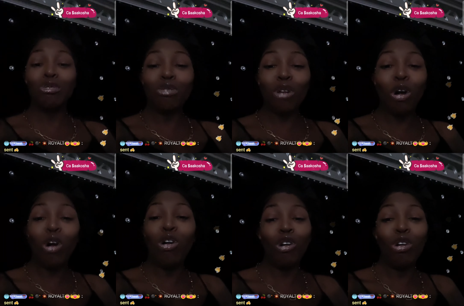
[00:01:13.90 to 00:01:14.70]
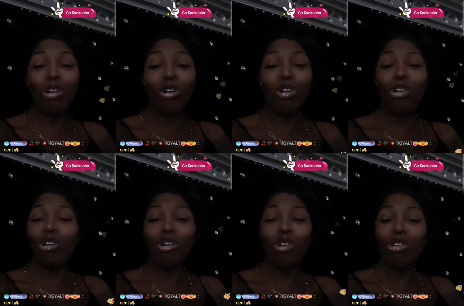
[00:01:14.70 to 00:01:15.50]

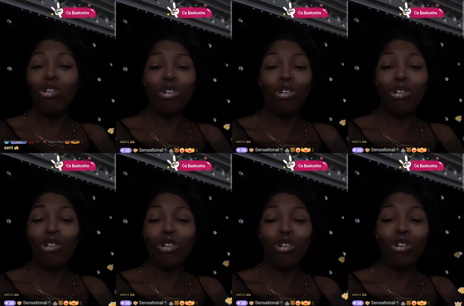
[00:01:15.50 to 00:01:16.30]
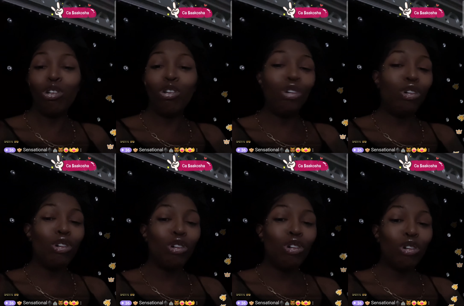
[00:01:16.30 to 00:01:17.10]

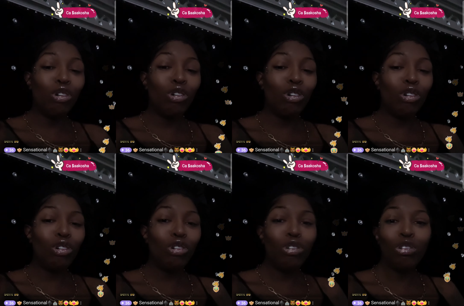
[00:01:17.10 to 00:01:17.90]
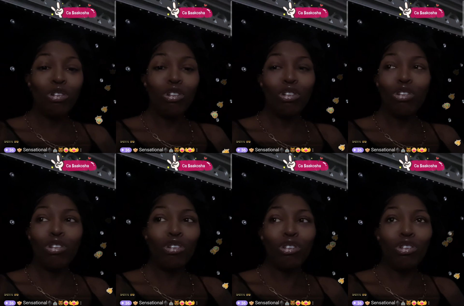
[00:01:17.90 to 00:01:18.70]

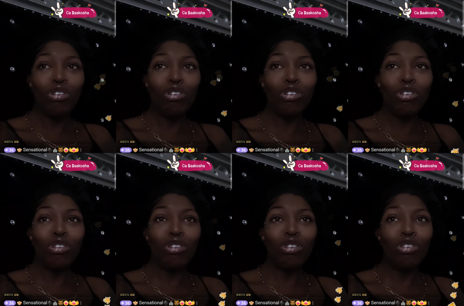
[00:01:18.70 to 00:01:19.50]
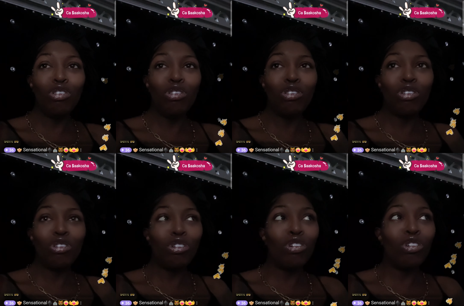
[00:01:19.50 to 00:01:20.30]

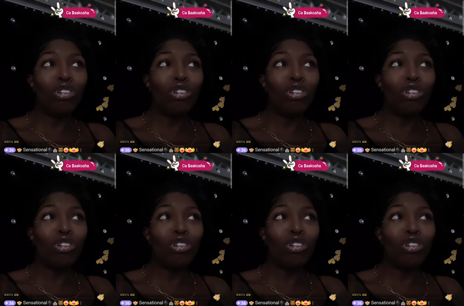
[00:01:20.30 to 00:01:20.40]
(silence)